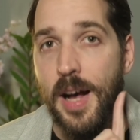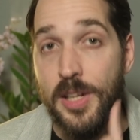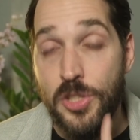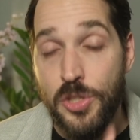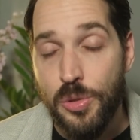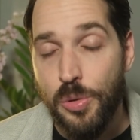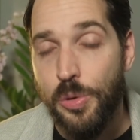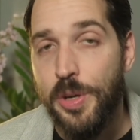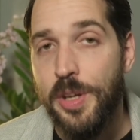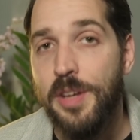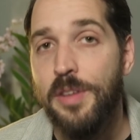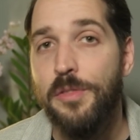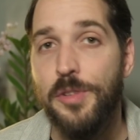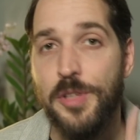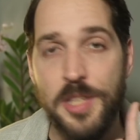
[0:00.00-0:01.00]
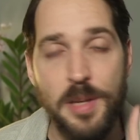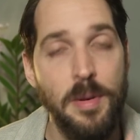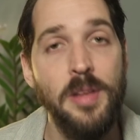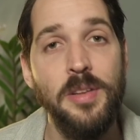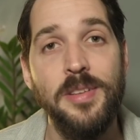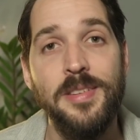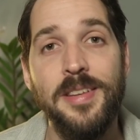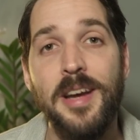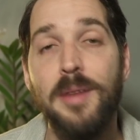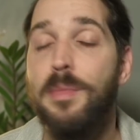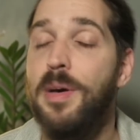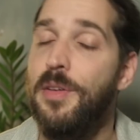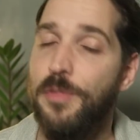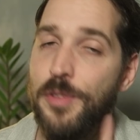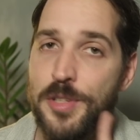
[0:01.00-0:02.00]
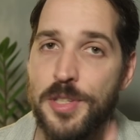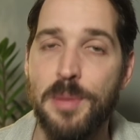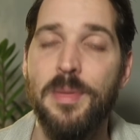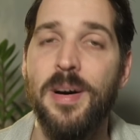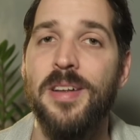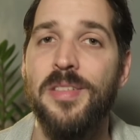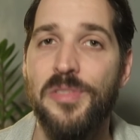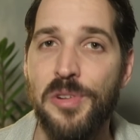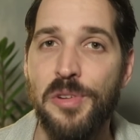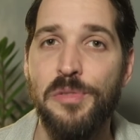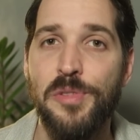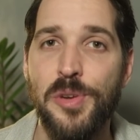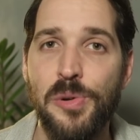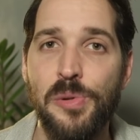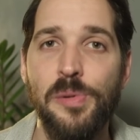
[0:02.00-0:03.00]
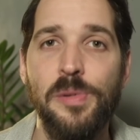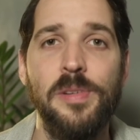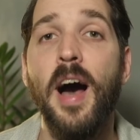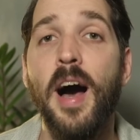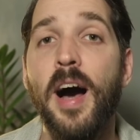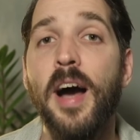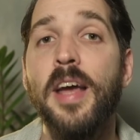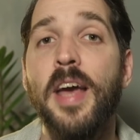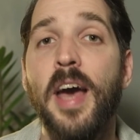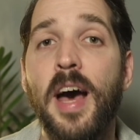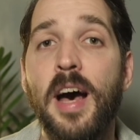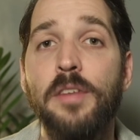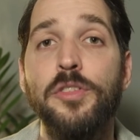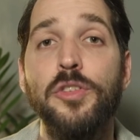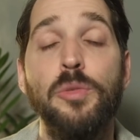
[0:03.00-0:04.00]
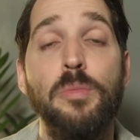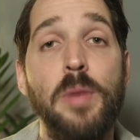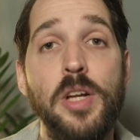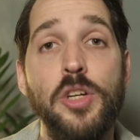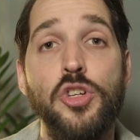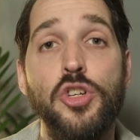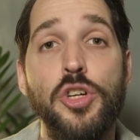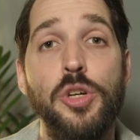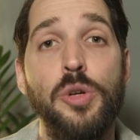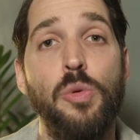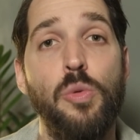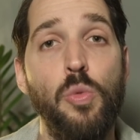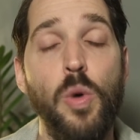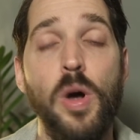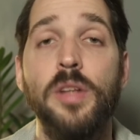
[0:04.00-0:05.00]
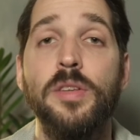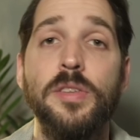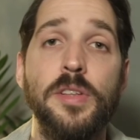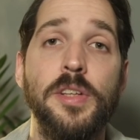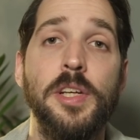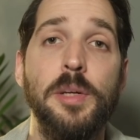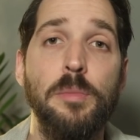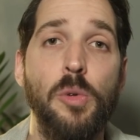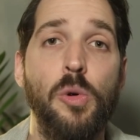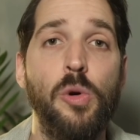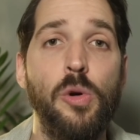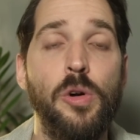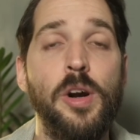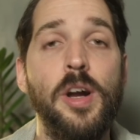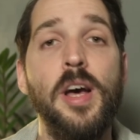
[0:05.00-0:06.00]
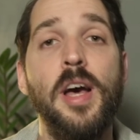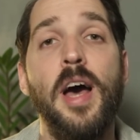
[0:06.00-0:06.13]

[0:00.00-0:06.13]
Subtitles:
A story for some other time and for some other review. I have to mention one thing more.